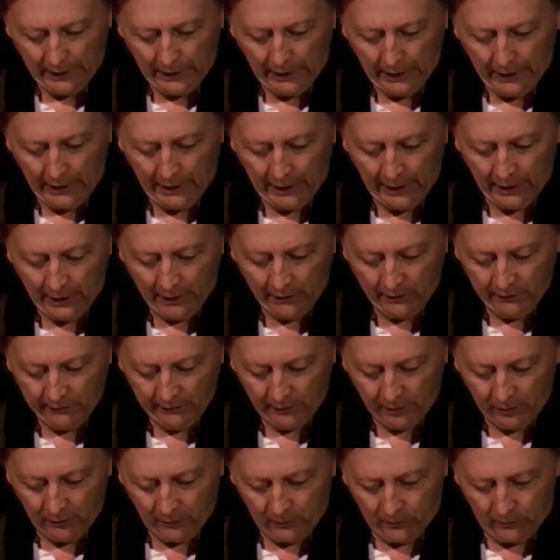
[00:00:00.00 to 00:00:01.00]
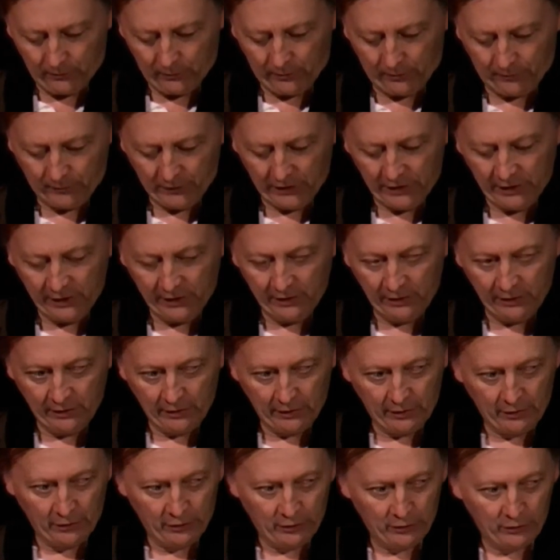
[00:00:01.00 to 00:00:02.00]
And in
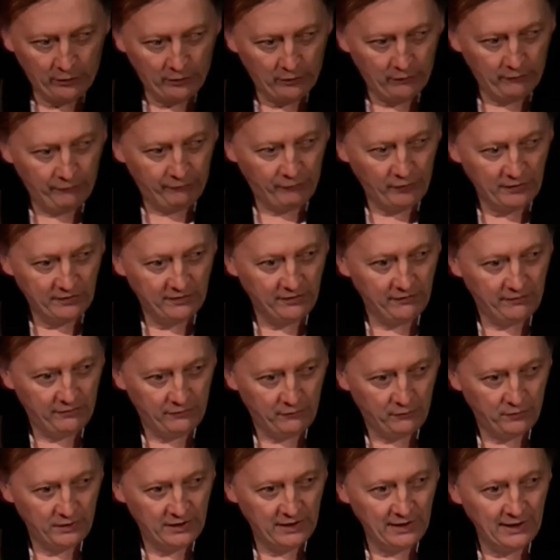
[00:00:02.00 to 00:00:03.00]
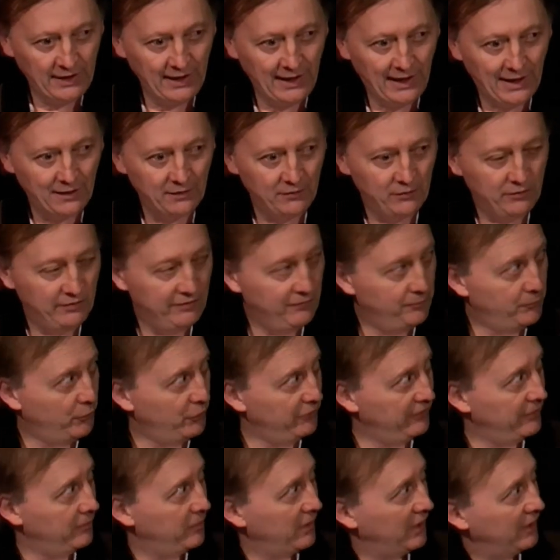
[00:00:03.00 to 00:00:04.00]
1933, he had this
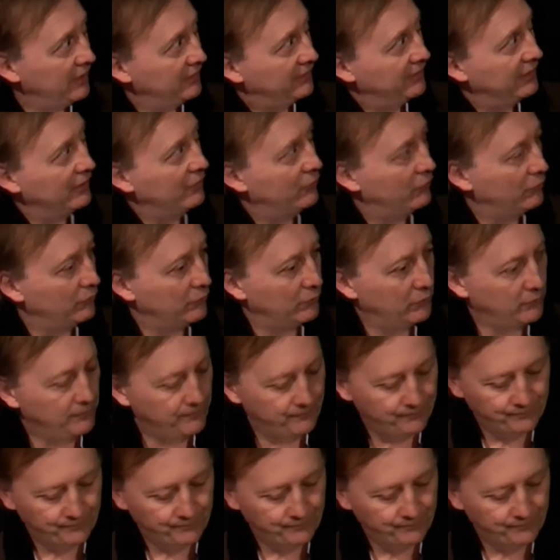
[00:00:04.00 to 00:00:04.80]
possibility to